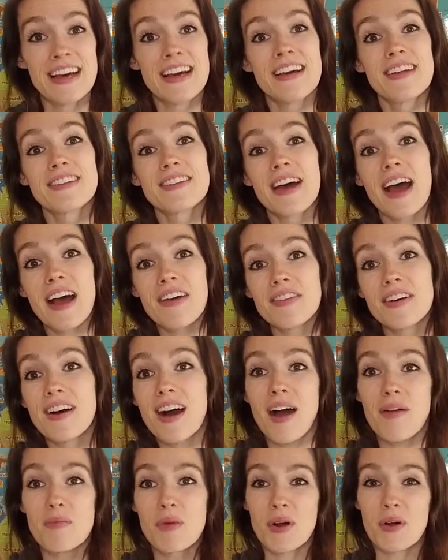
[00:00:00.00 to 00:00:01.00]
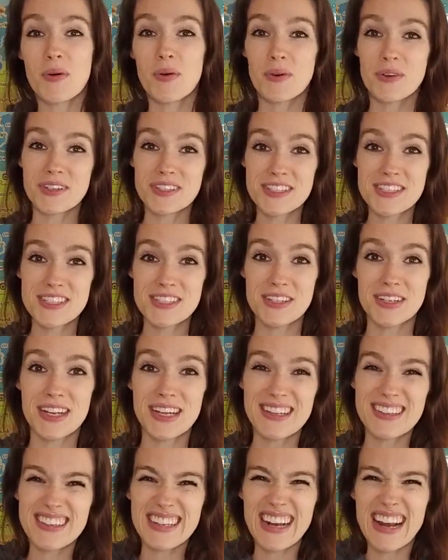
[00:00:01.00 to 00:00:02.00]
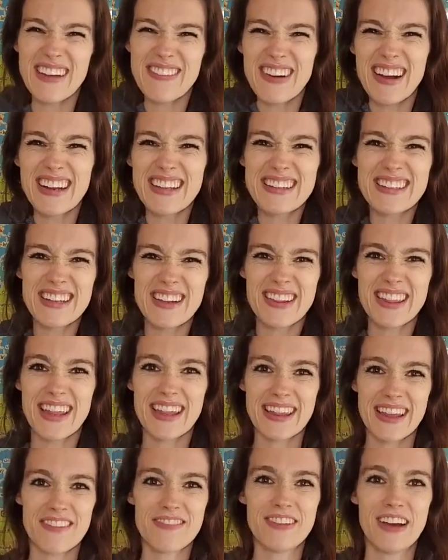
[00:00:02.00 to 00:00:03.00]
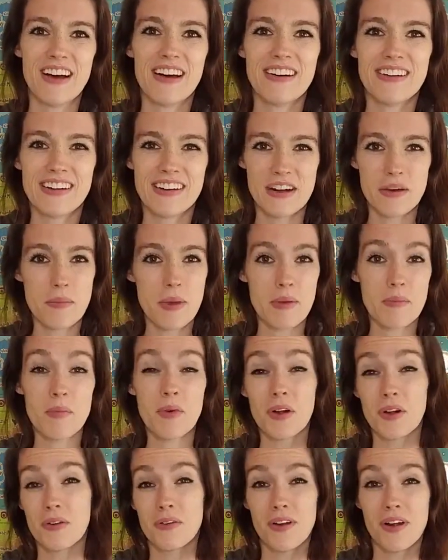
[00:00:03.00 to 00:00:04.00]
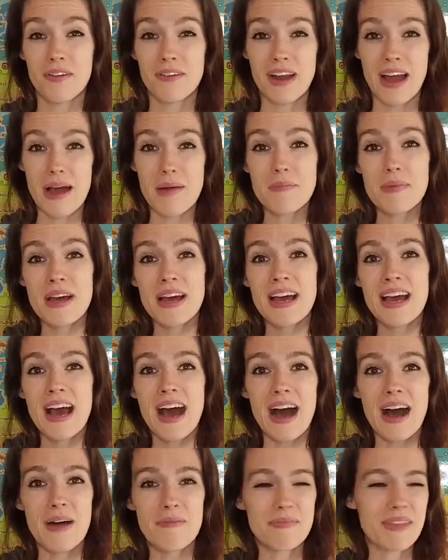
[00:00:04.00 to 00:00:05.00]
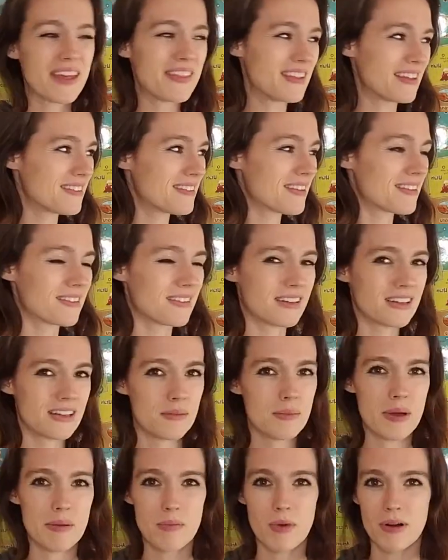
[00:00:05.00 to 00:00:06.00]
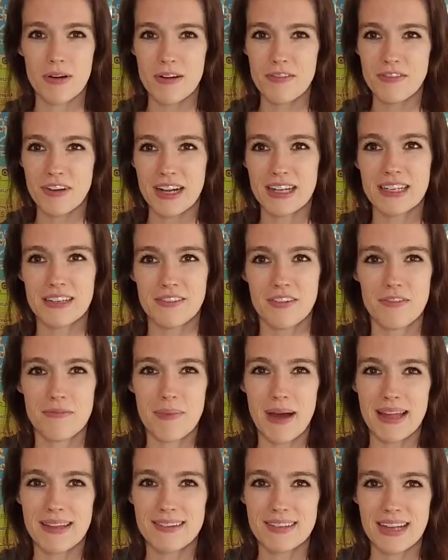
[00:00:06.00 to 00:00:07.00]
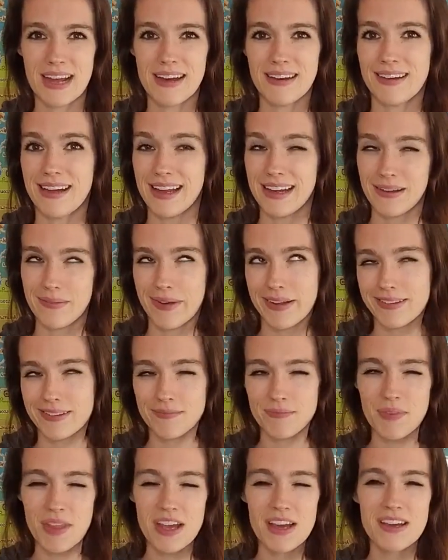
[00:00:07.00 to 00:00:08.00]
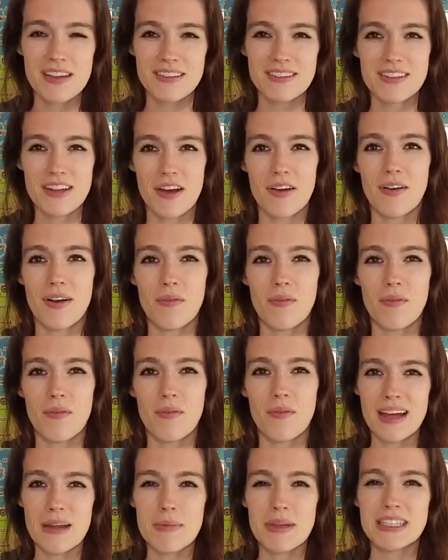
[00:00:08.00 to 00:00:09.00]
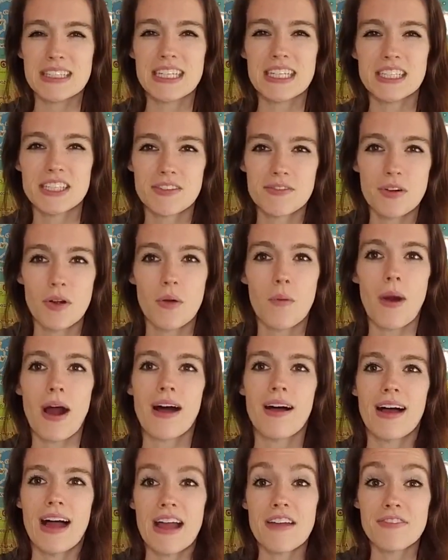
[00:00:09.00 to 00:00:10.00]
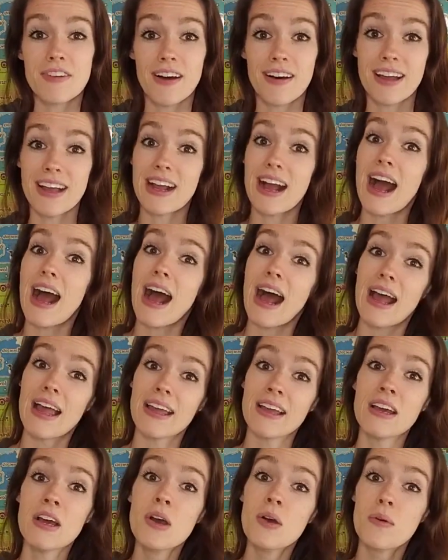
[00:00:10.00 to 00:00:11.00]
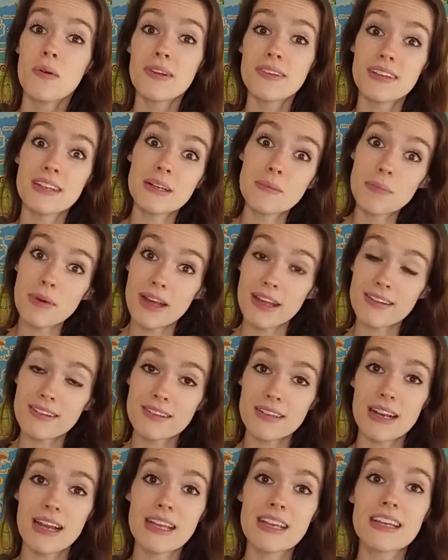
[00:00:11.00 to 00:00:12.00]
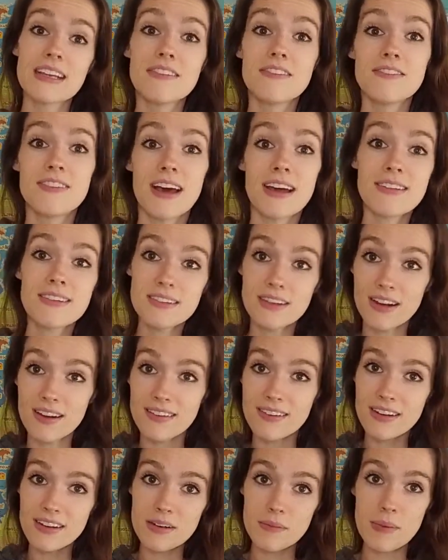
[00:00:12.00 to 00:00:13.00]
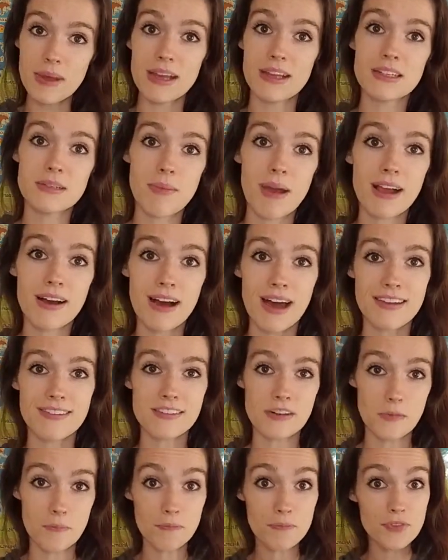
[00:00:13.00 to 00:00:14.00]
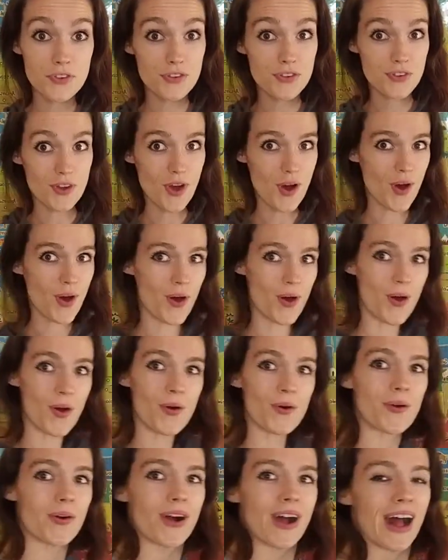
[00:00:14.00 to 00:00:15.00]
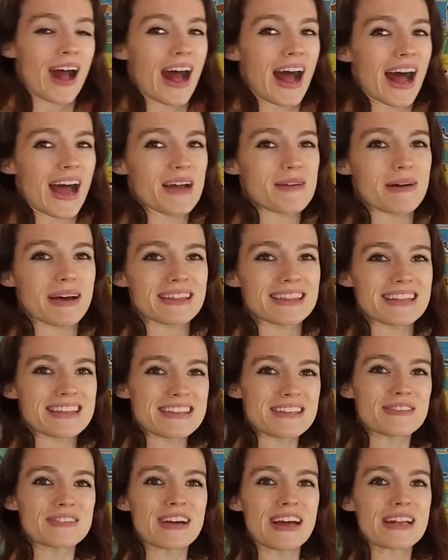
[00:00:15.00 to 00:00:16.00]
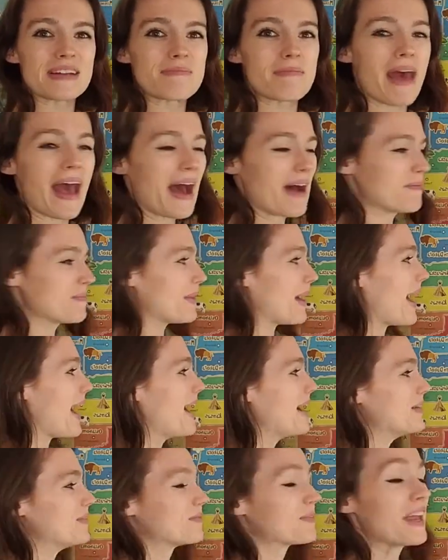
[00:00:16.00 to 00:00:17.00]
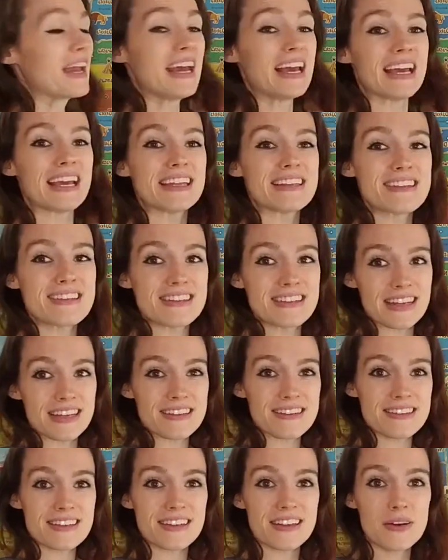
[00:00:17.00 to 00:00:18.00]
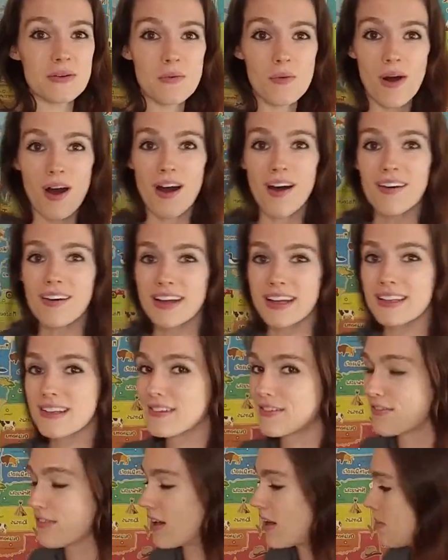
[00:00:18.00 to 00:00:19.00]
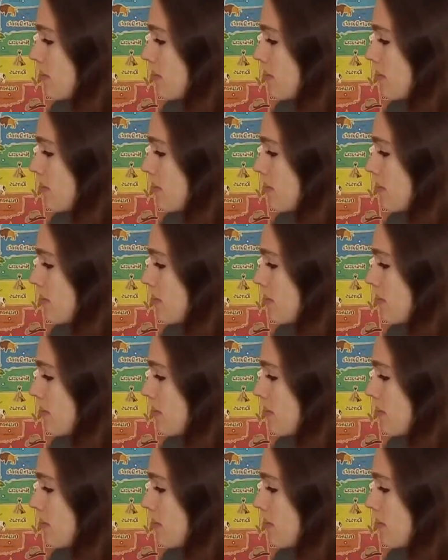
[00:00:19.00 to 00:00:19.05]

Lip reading: So I have a lot more older students, and I wanted something that felt a little bit more grown up. And this is a little bit more reflective of my style anyways. So once I've been teaching for a while, I felt like I was in a place that I could invest a little bit into my classroom. So I got this fun map. It sticks to the wall. It's from